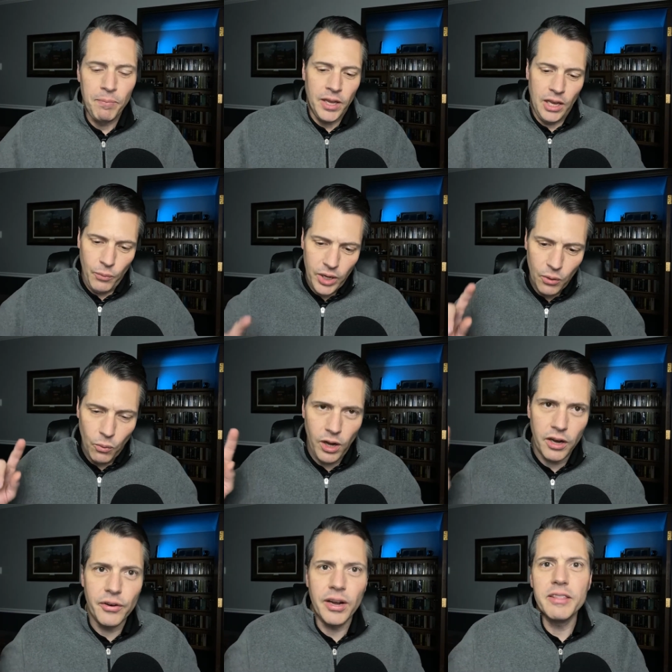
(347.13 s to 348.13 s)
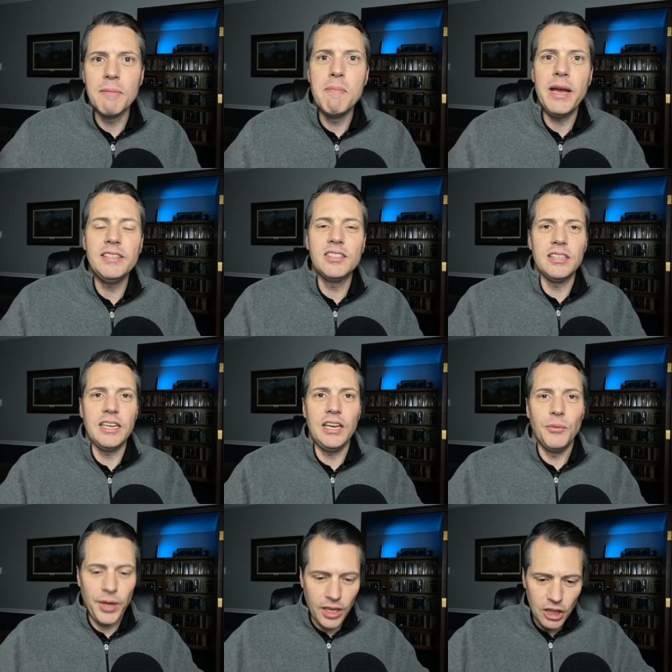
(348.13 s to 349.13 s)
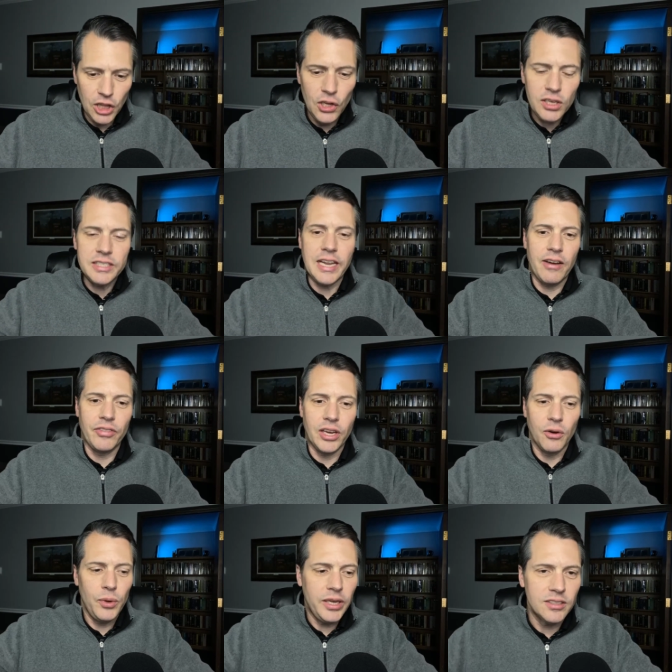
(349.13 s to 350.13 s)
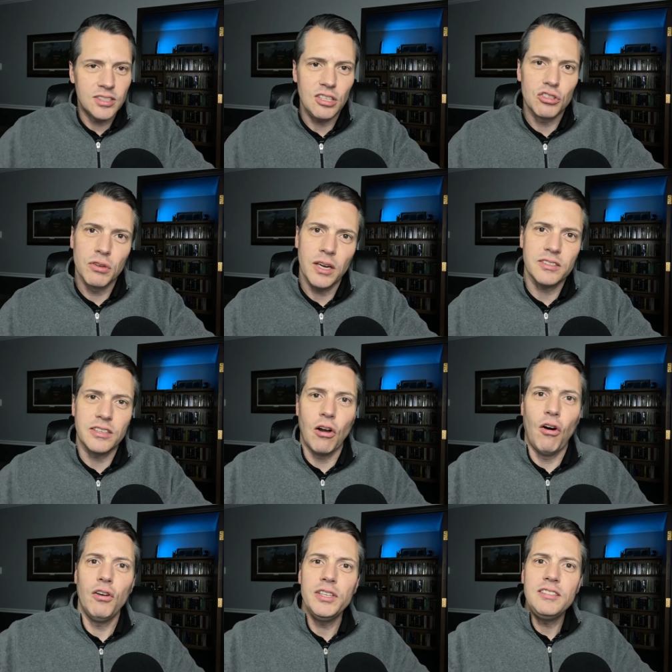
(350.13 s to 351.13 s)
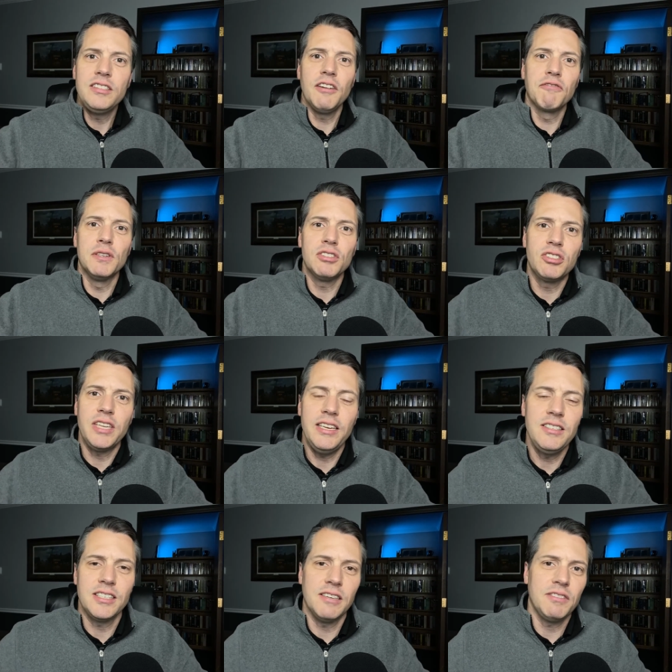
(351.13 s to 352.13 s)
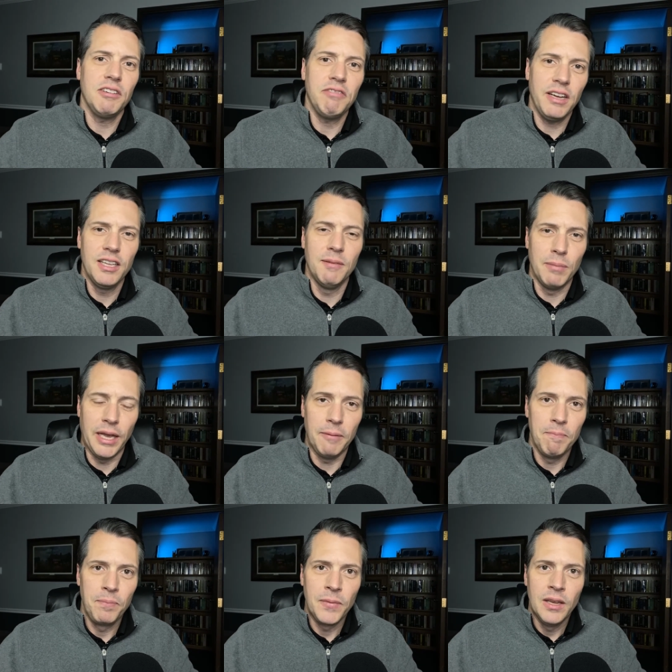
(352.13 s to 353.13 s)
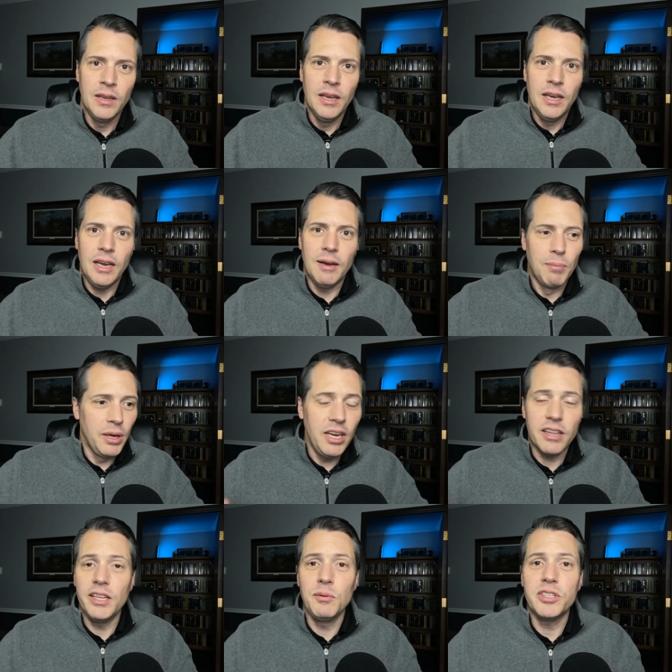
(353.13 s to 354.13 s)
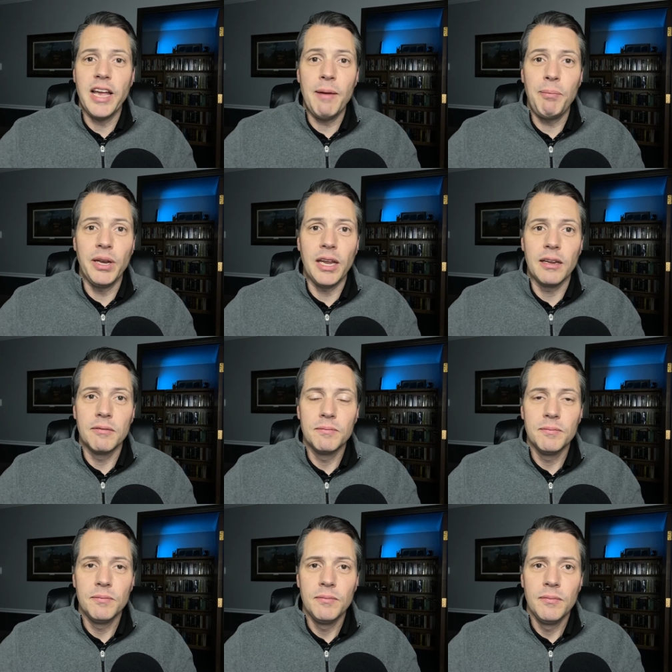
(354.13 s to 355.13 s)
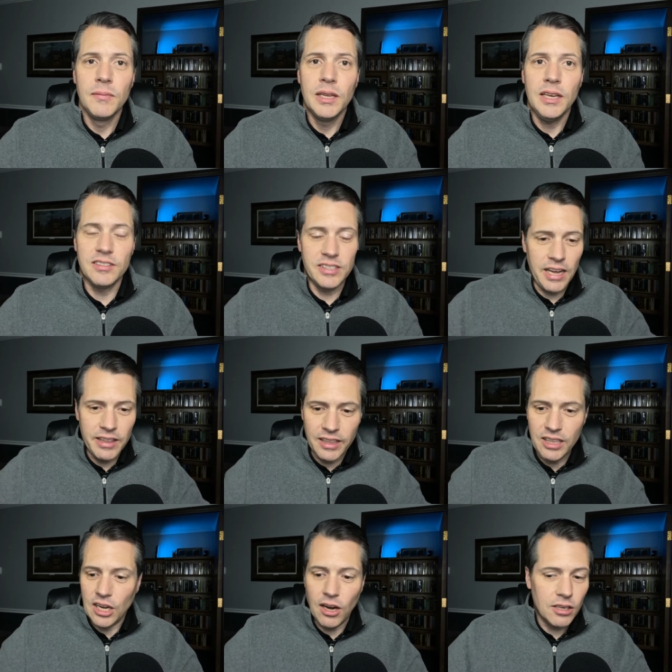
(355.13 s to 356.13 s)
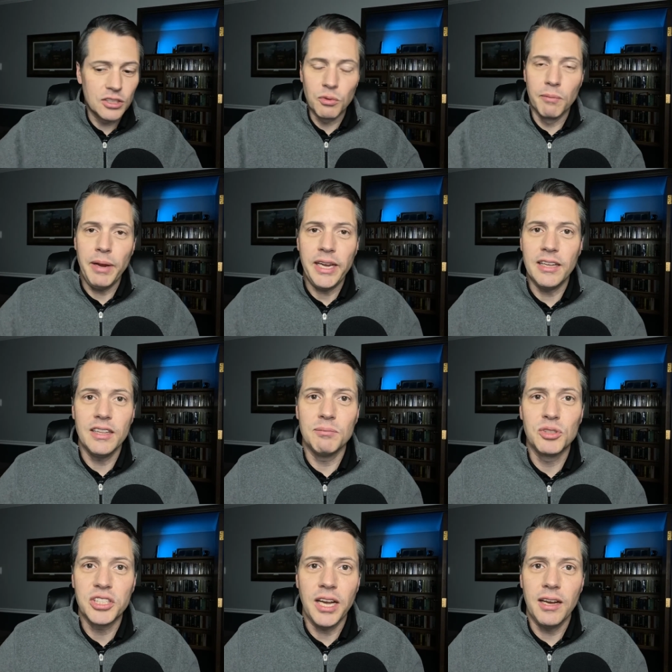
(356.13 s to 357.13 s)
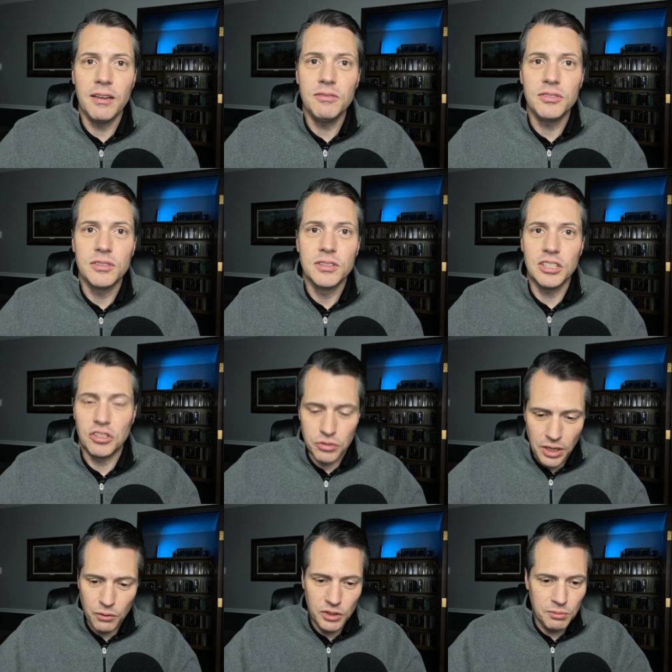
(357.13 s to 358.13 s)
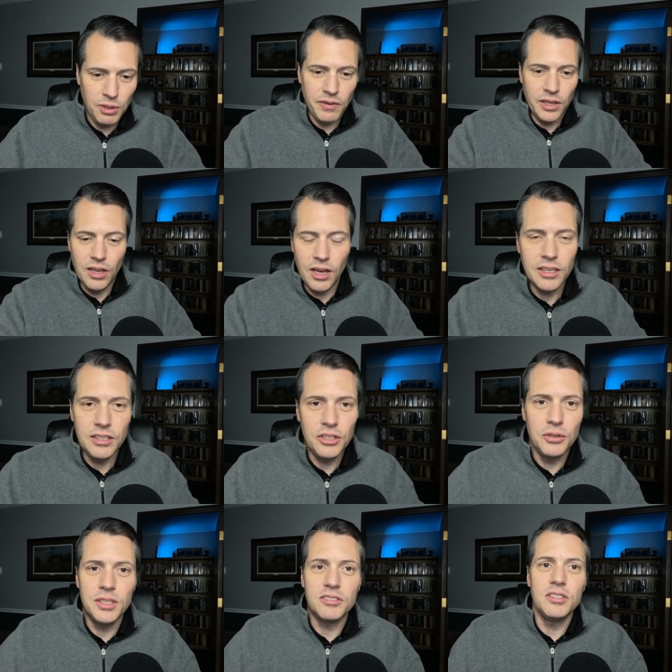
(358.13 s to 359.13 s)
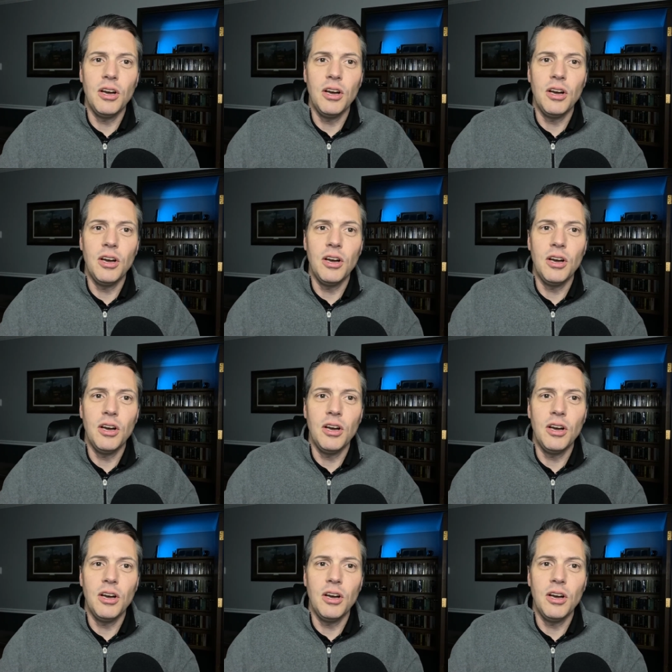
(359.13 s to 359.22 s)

And we could walk around the mezzanine and we could look down there and we can see trucks at all these different stages of development, but nothing was happening. It's not like the cars were making themselves. This truck was moving along and doing this.